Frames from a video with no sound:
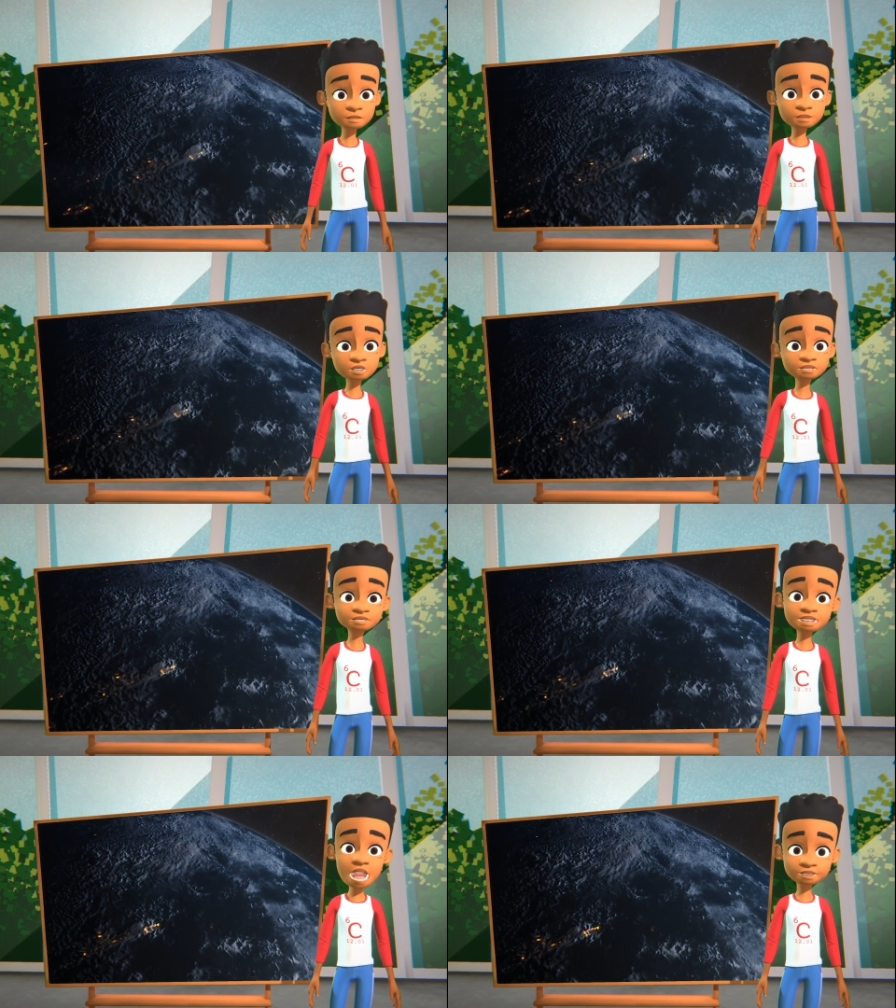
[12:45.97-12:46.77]
that
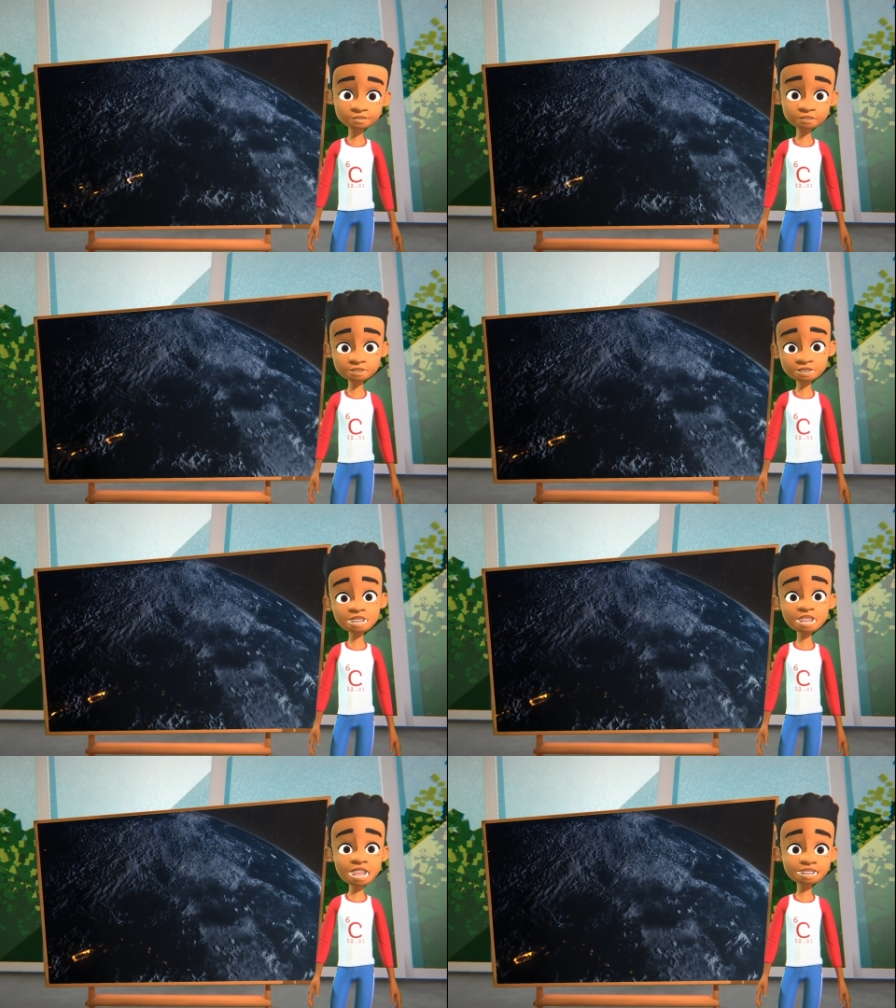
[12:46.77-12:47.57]
appears
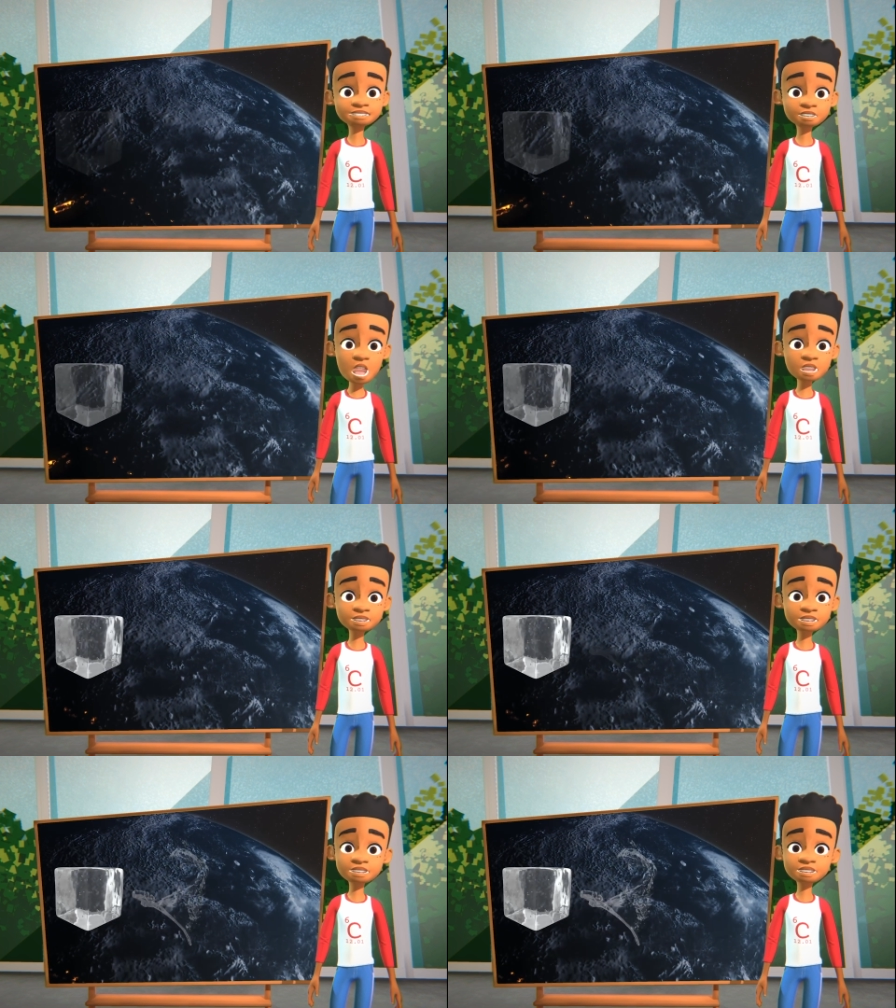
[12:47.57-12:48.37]
naturally as
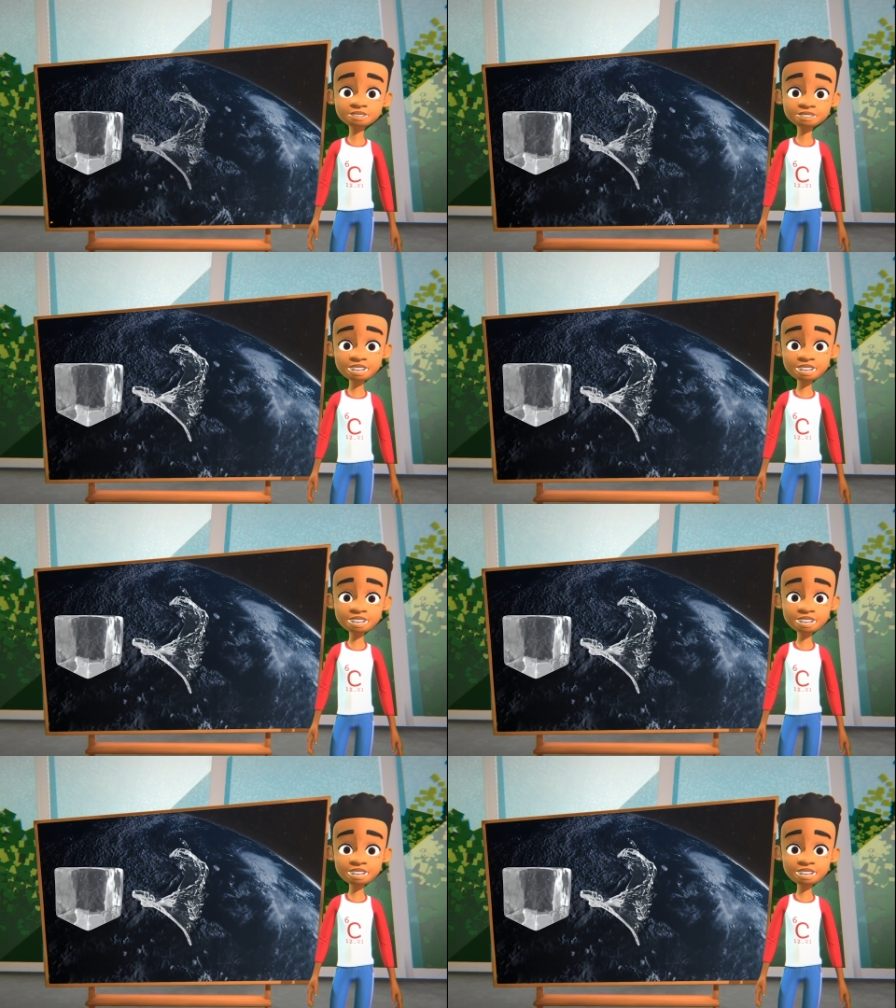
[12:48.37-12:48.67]
solid,